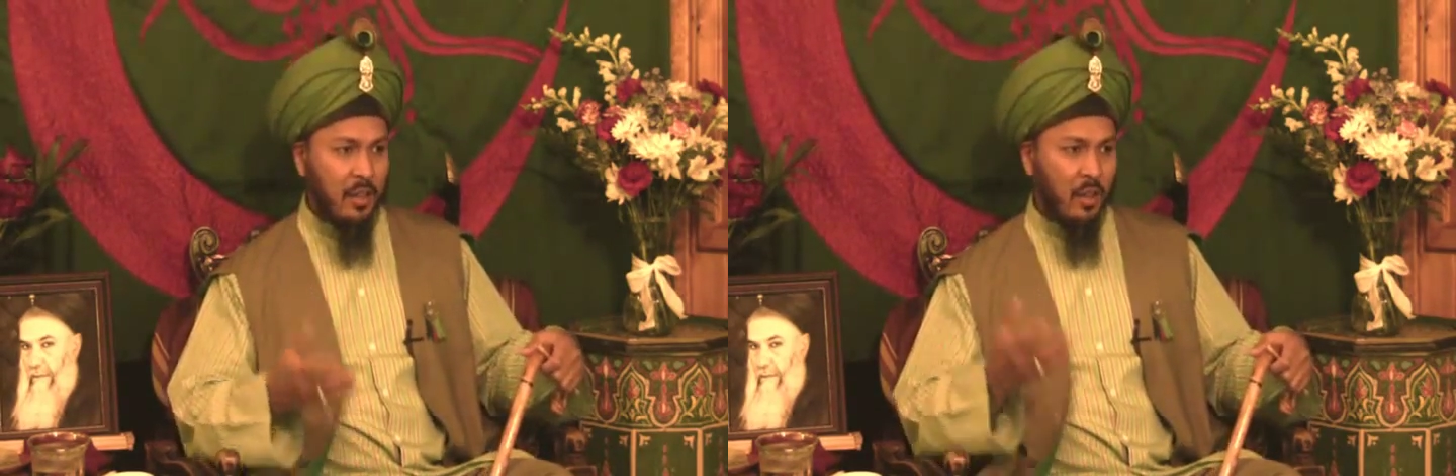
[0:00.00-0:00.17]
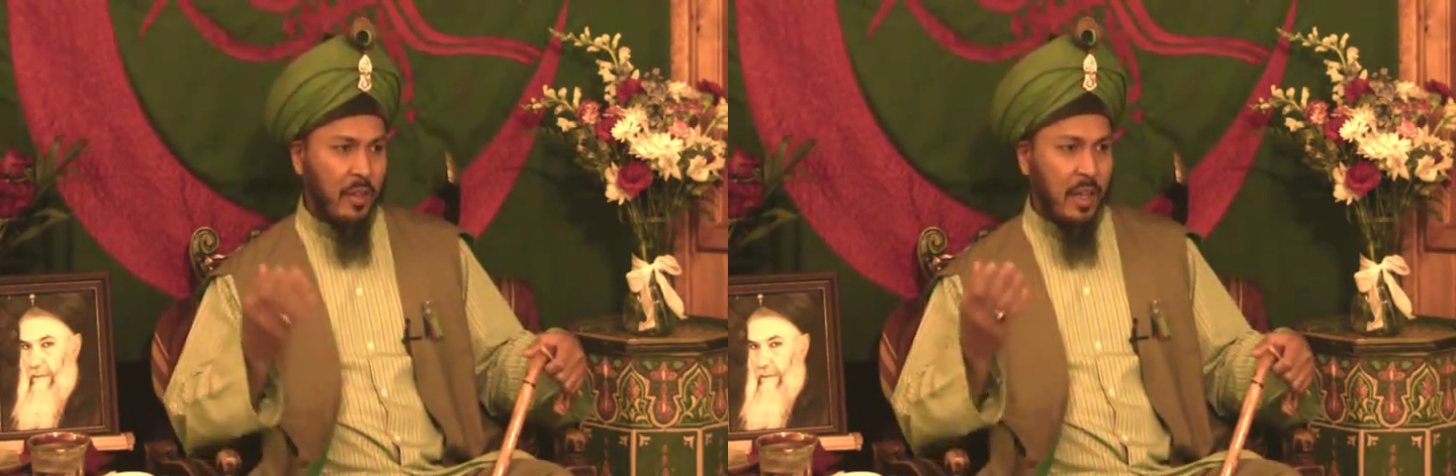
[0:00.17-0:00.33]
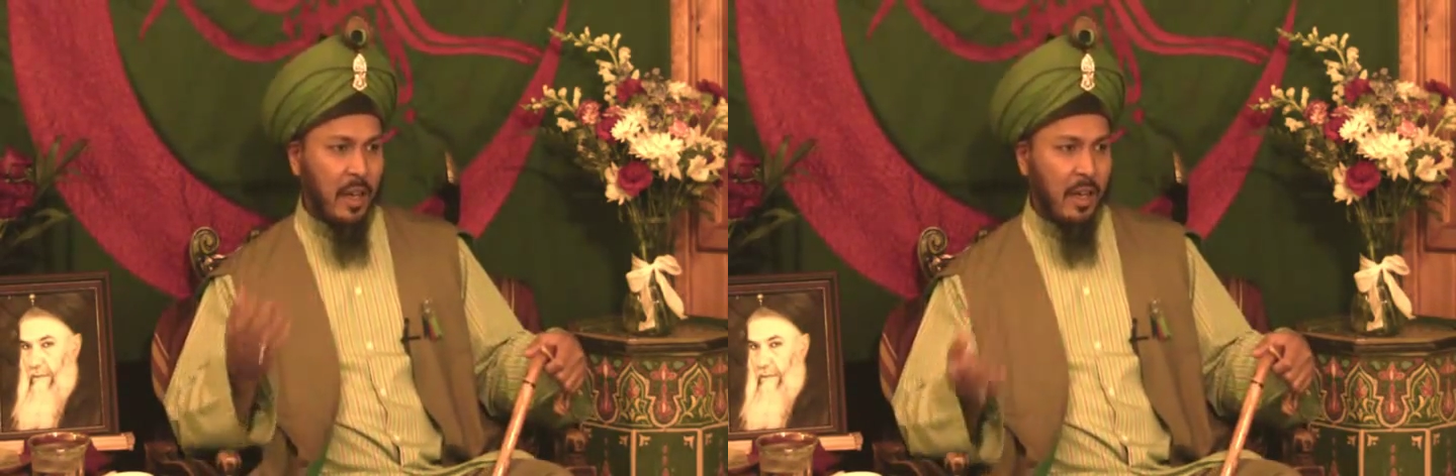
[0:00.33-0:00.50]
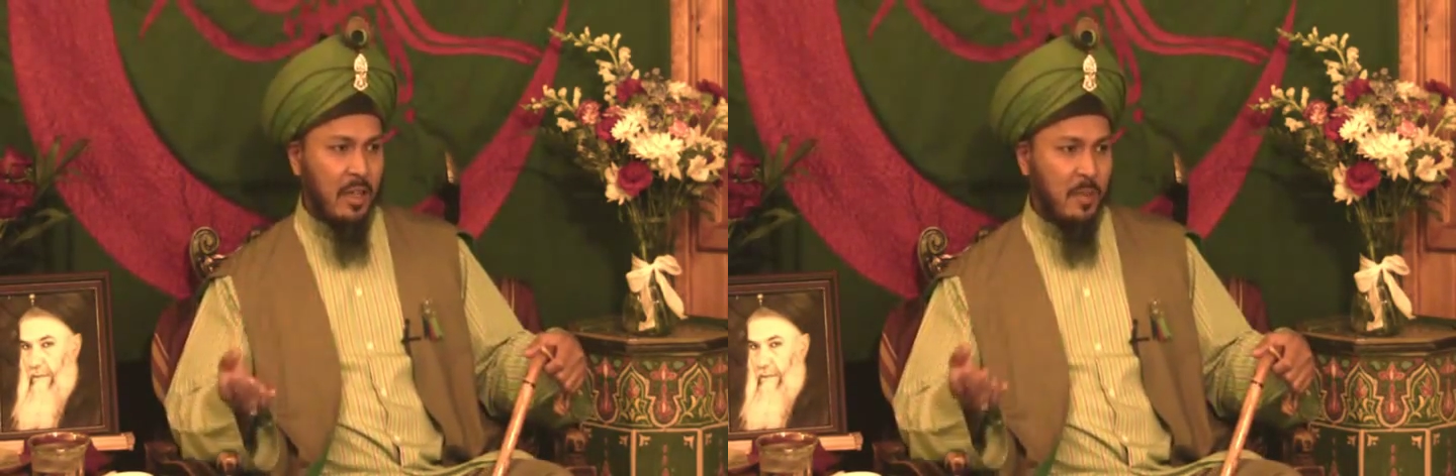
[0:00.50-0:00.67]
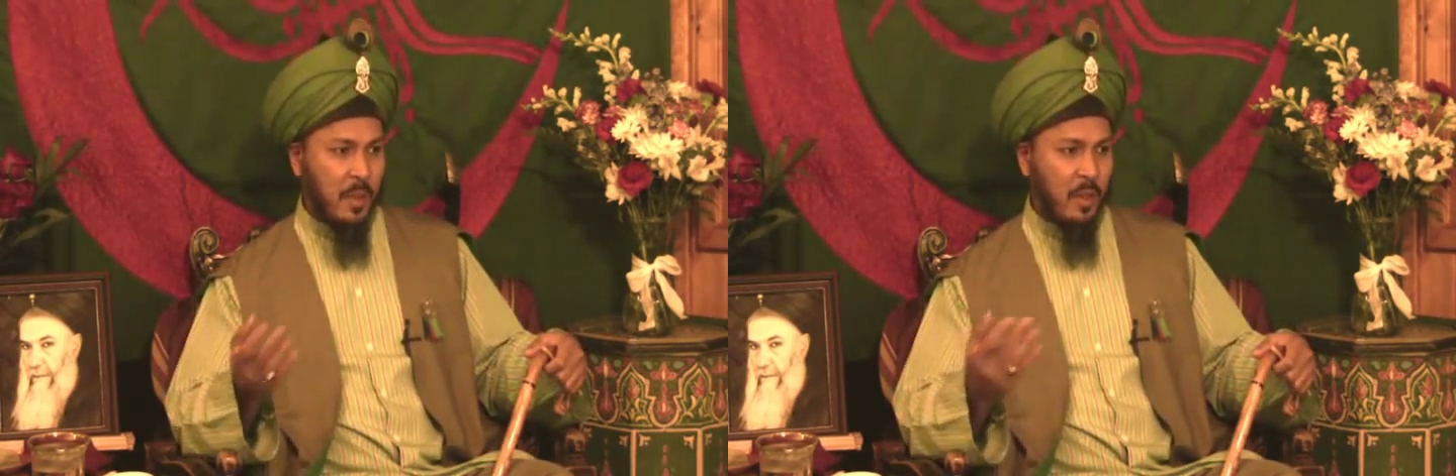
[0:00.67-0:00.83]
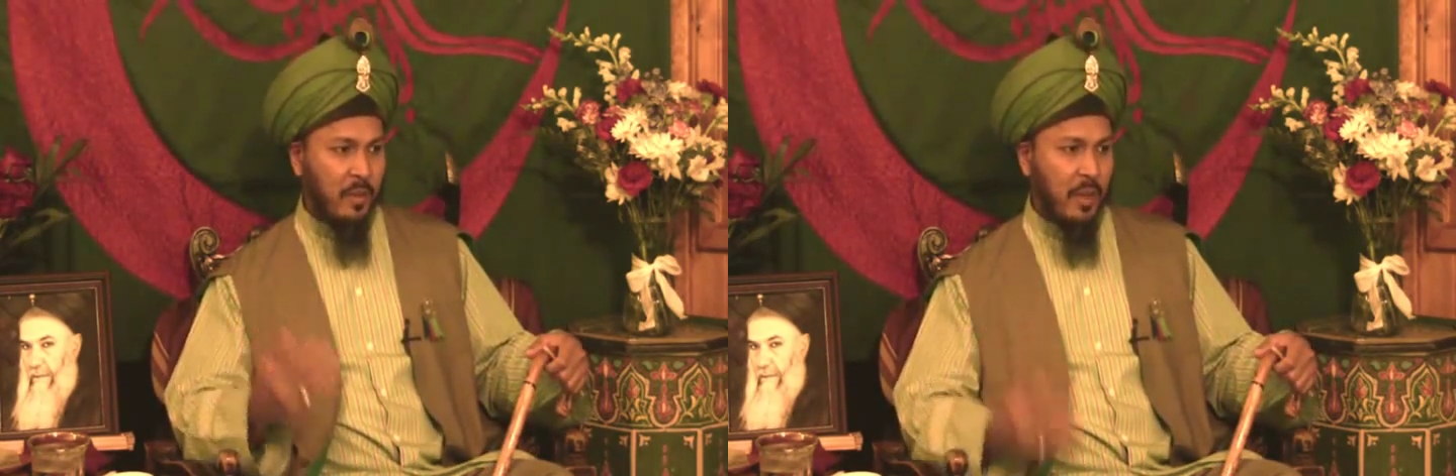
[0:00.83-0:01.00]
of their
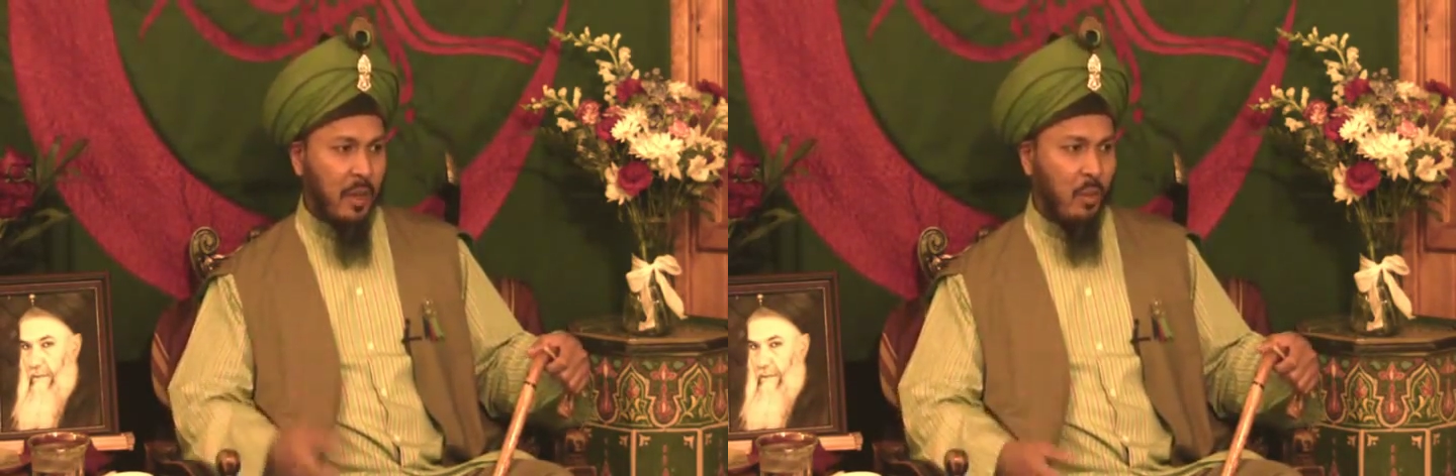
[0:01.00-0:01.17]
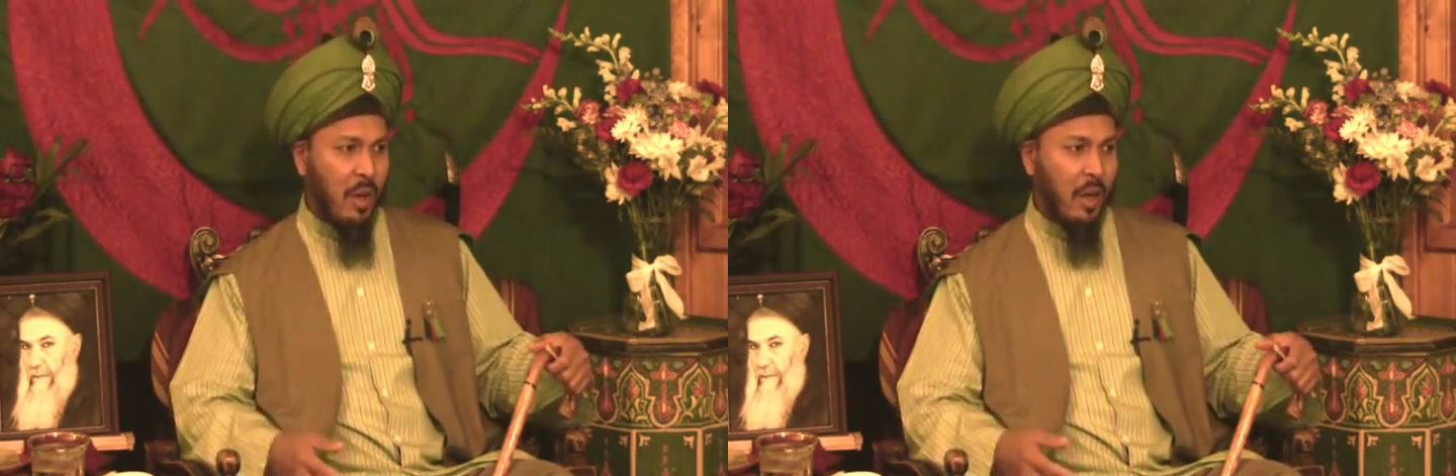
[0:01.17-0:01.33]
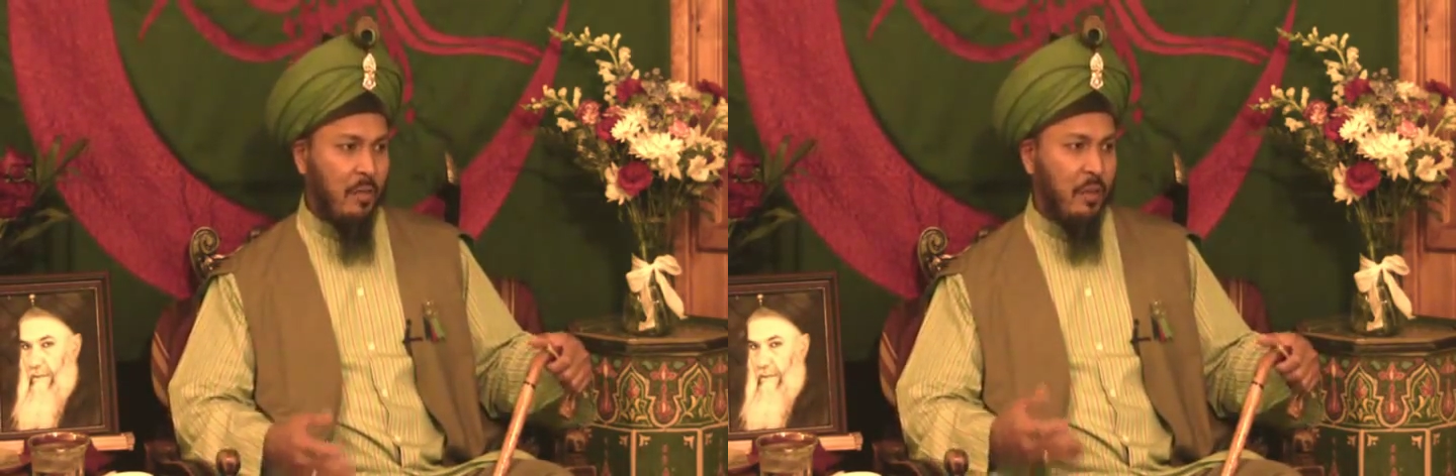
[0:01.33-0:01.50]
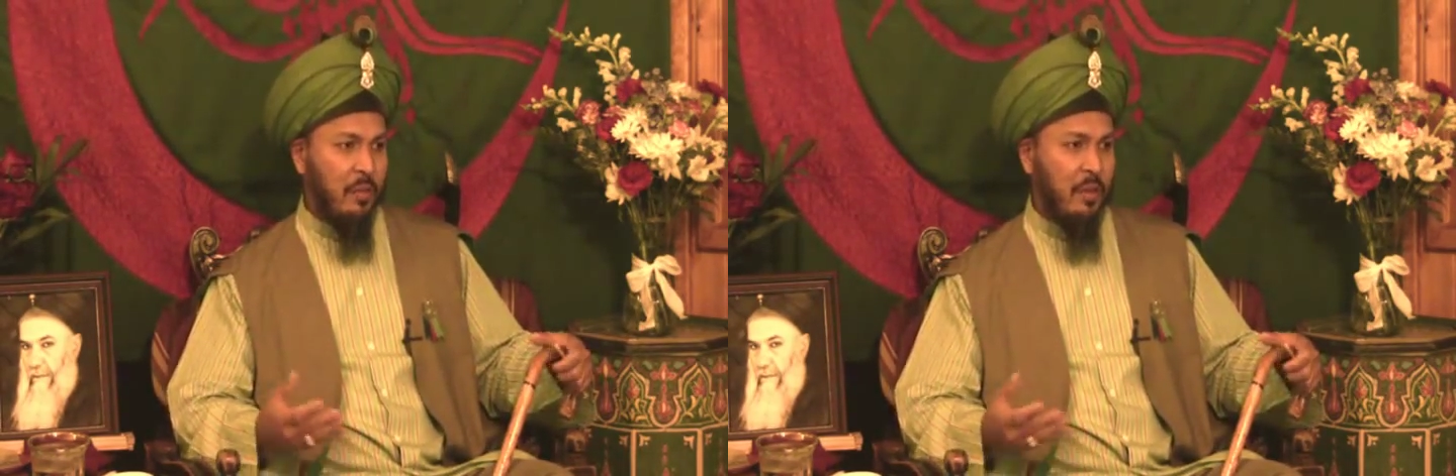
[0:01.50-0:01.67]
husband, of their wife,